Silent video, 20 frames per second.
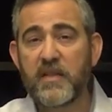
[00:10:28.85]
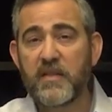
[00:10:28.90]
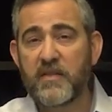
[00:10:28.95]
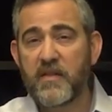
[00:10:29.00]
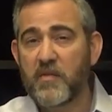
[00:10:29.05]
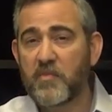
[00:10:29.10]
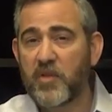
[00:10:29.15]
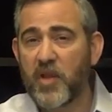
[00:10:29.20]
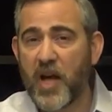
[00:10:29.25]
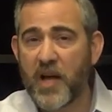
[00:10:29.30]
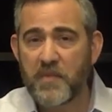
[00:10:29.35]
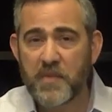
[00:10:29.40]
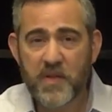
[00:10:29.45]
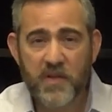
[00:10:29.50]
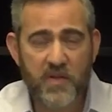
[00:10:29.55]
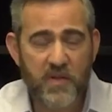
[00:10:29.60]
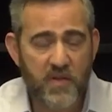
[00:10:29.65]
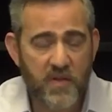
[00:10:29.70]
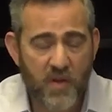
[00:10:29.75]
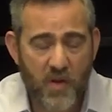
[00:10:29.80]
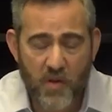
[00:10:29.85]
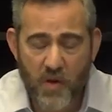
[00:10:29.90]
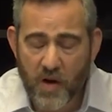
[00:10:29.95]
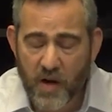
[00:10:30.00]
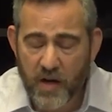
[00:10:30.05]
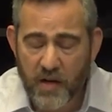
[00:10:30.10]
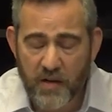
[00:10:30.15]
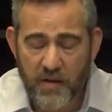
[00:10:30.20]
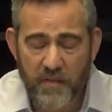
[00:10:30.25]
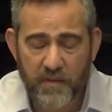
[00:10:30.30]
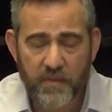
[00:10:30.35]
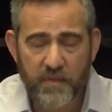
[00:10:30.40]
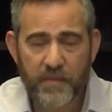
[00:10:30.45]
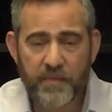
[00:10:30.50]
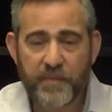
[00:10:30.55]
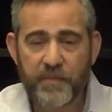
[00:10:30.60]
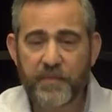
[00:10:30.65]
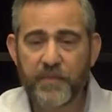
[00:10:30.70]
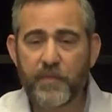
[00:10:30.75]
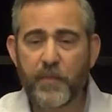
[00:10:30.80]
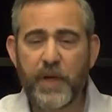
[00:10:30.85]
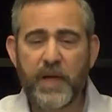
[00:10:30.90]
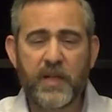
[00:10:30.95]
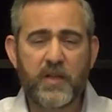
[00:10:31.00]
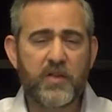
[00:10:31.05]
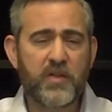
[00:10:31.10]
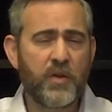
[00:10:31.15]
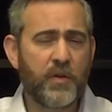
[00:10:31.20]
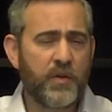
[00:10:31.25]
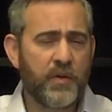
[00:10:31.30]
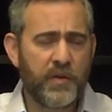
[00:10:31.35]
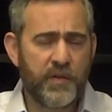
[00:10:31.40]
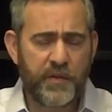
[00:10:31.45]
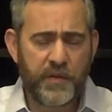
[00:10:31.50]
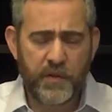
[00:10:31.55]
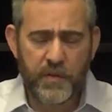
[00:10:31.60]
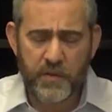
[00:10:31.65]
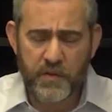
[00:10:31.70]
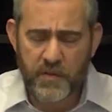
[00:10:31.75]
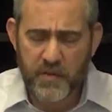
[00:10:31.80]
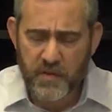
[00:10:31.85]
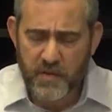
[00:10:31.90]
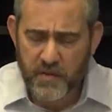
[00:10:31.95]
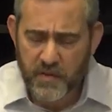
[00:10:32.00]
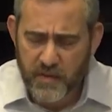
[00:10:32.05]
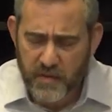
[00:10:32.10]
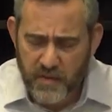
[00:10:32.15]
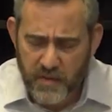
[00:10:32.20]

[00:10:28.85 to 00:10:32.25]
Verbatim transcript: Sometimes it's so hard, we get so confused,